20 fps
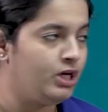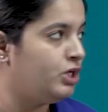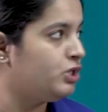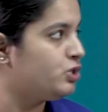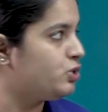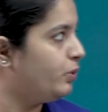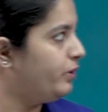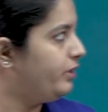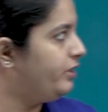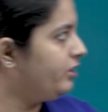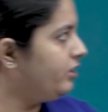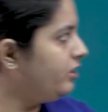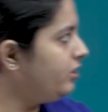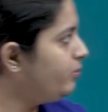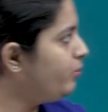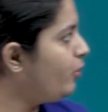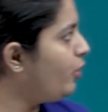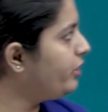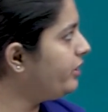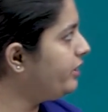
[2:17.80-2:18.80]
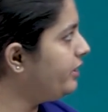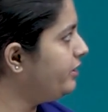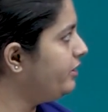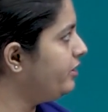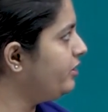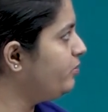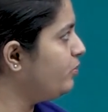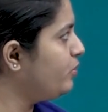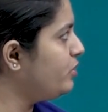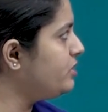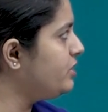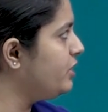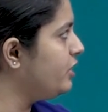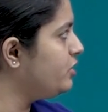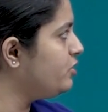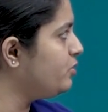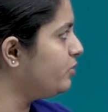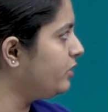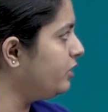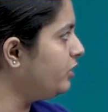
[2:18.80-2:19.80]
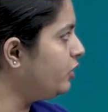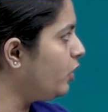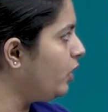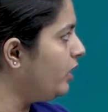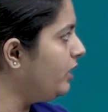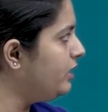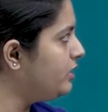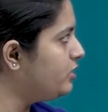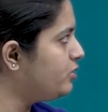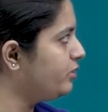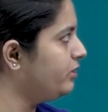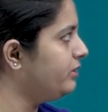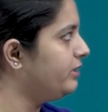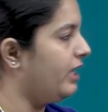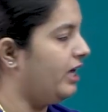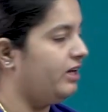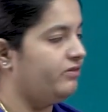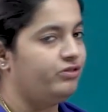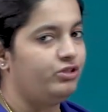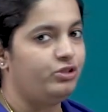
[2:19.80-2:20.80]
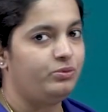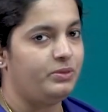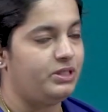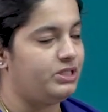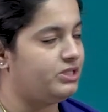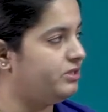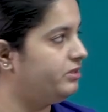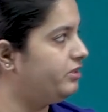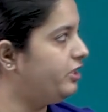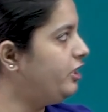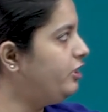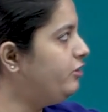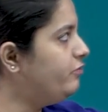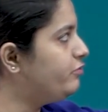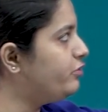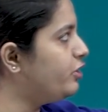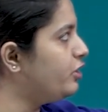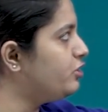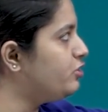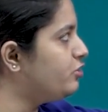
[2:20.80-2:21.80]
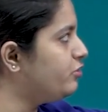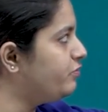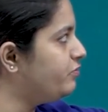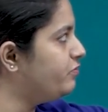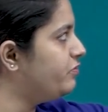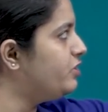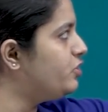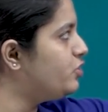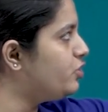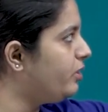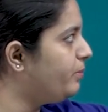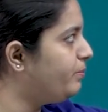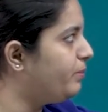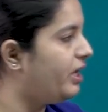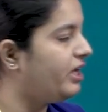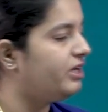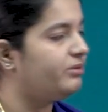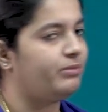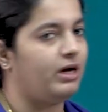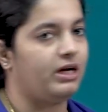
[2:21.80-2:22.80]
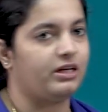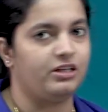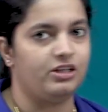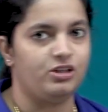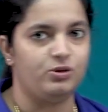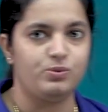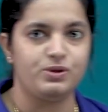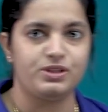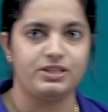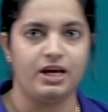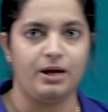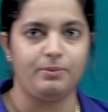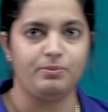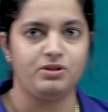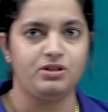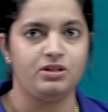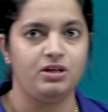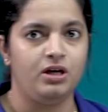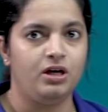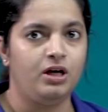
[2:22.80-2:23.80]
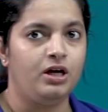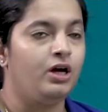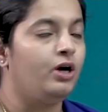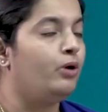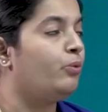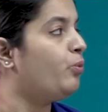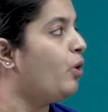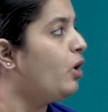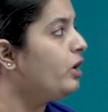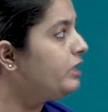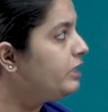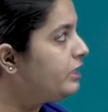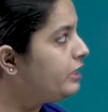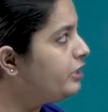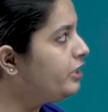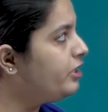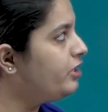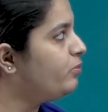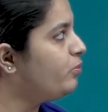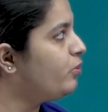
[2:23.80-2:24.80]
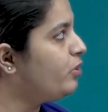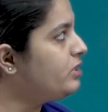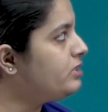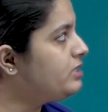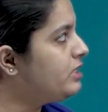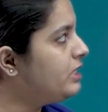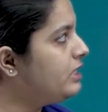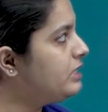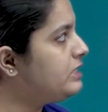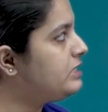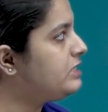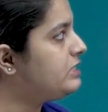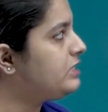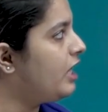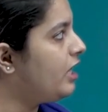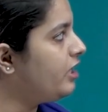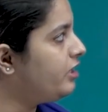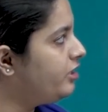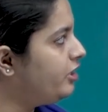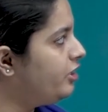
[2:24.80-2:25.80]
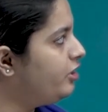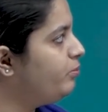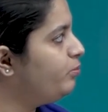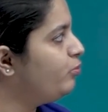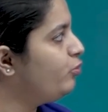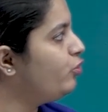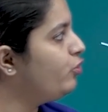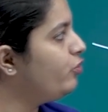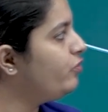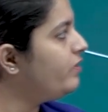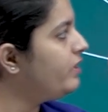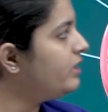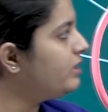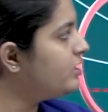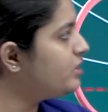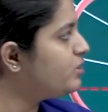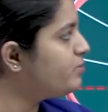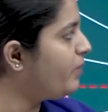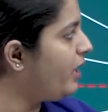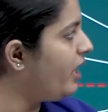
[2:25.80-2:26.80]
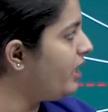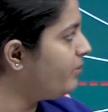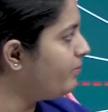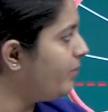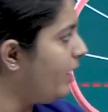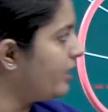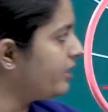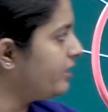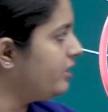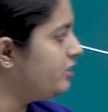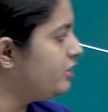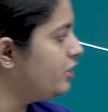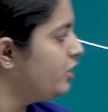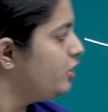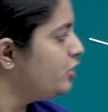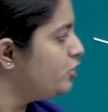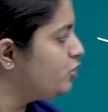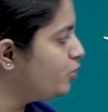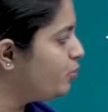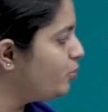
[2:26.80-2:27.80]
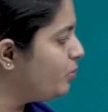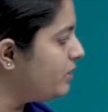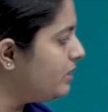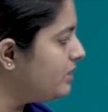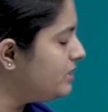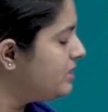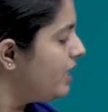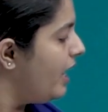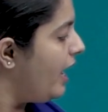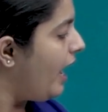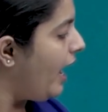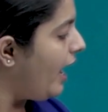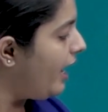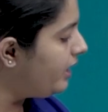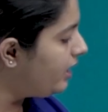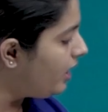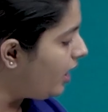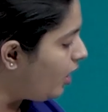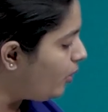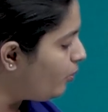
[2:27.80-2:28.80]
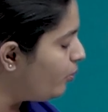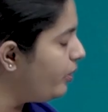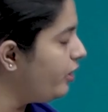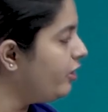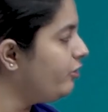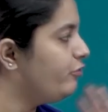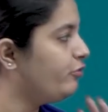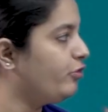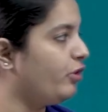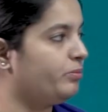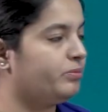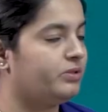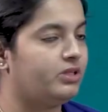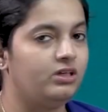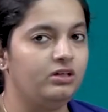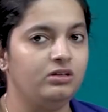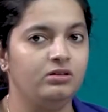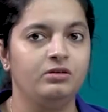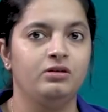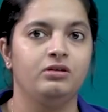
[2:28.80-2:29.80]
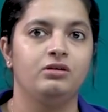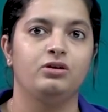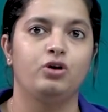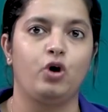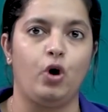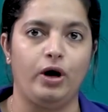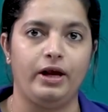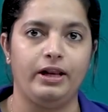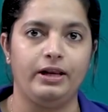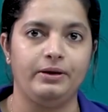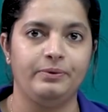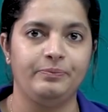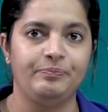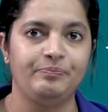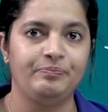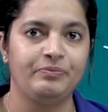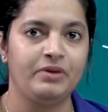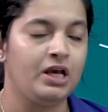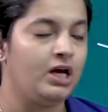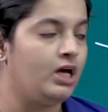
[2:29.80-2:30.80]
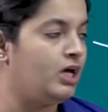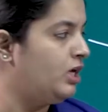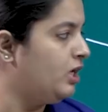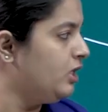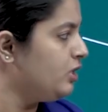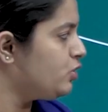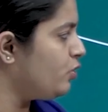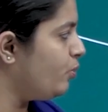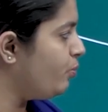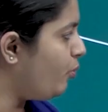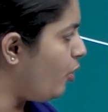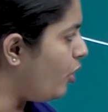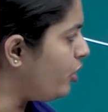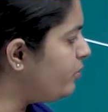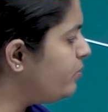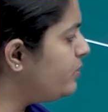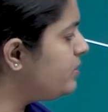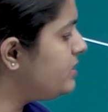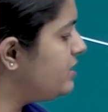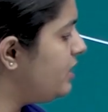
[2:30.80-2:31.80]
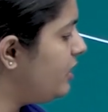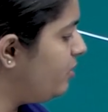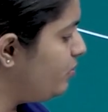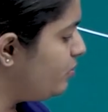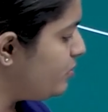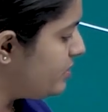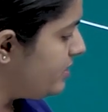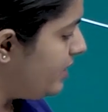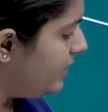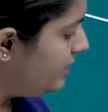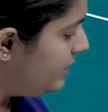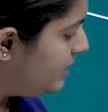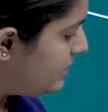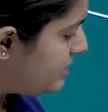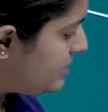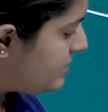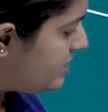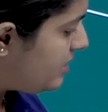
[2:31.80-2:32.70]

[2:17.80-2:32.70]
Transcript: So here what he did was he took a coil, he took a galvanometer in front of which a bar magnet was kept. What he did was he started moving this bar magnet towards and away from the coil. So what was seen was that there is